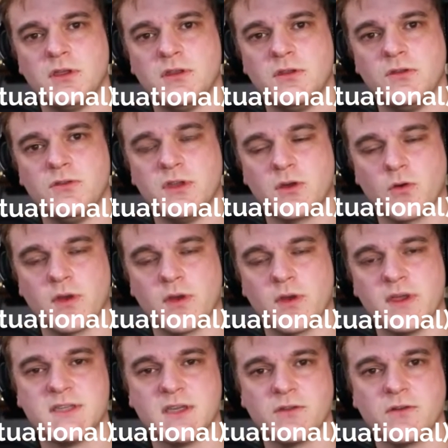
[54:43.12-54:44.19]
decrease
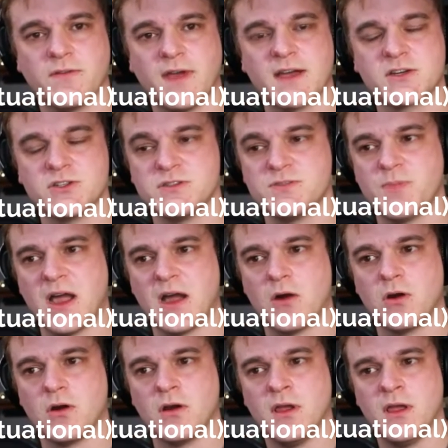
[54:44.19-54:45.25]
other factions'
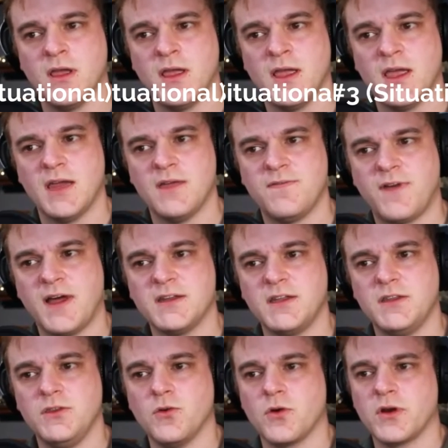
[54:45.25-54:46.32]
power? And finally,
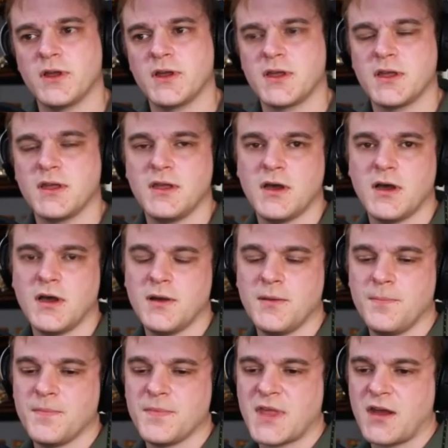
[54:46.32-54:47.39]
Nordic,
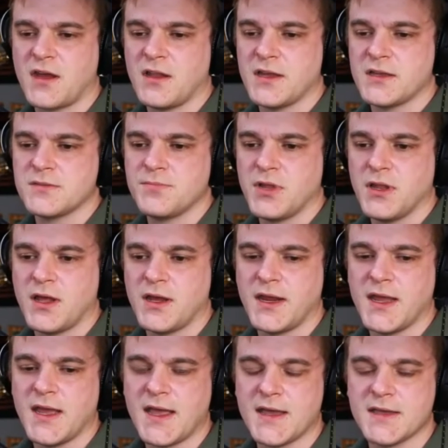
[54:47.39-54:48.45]
um, kind of like Polania
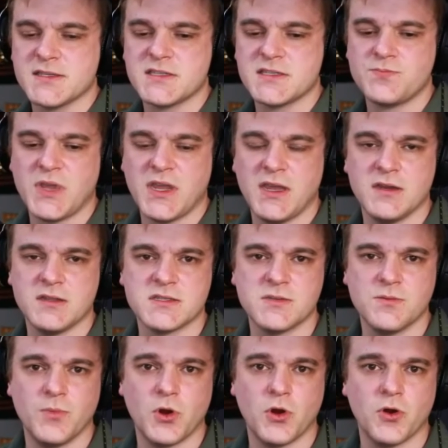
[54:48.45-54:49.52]
has speed and
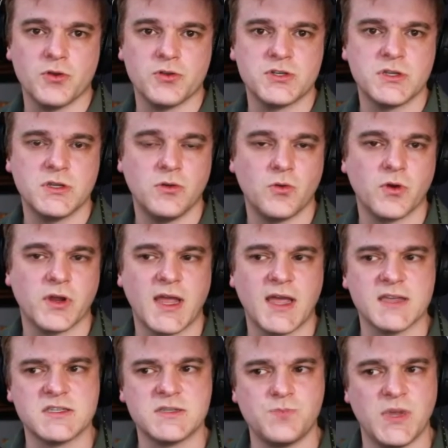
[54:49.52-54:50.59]
submerge. Nordic
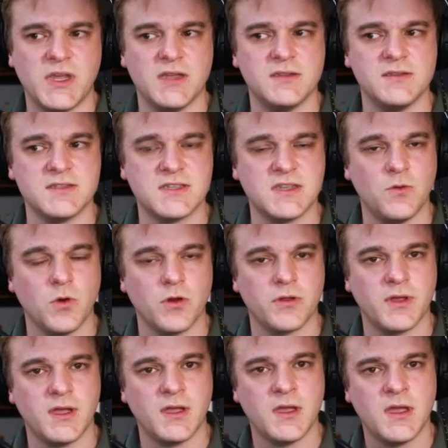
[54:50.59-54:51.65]
has speed and
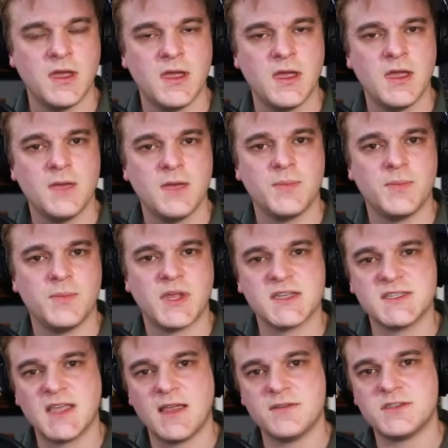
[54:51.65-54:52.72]
seaworthy mm-hmm.
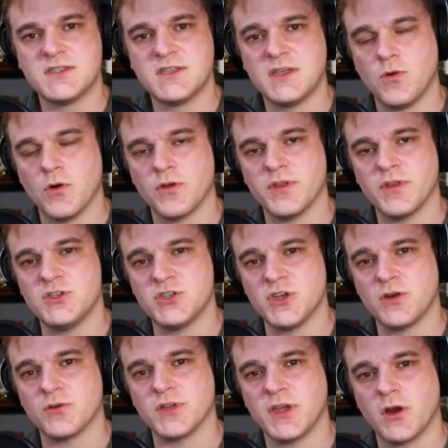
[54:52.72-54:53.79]
because they have seaworthy
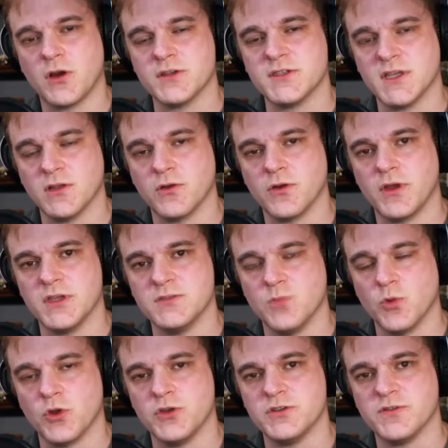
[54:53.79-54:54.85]
generally artillery
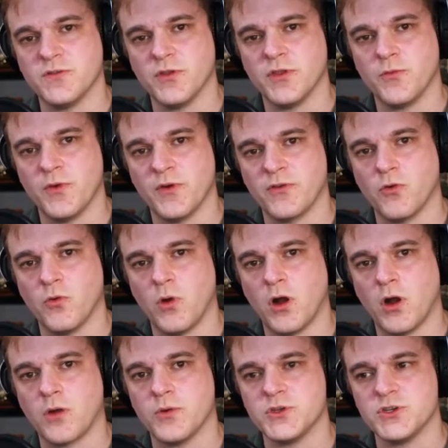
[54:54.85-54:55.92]
is more useful than river
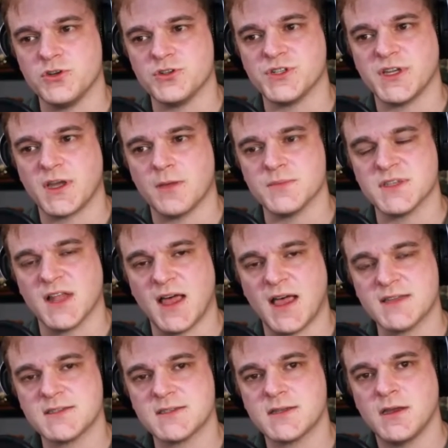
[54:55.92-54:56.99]
walk which usually comes
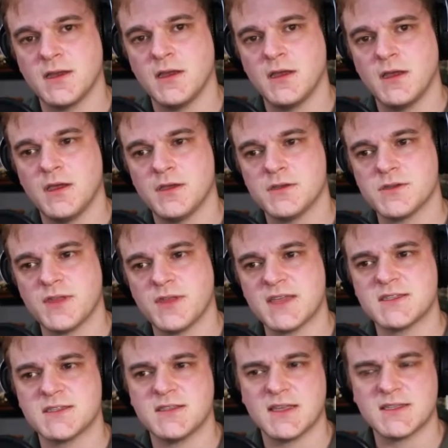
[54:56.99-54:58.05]
last so
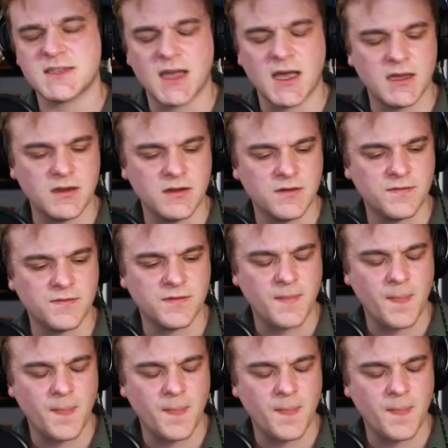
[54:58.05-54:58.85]
that's that's kind of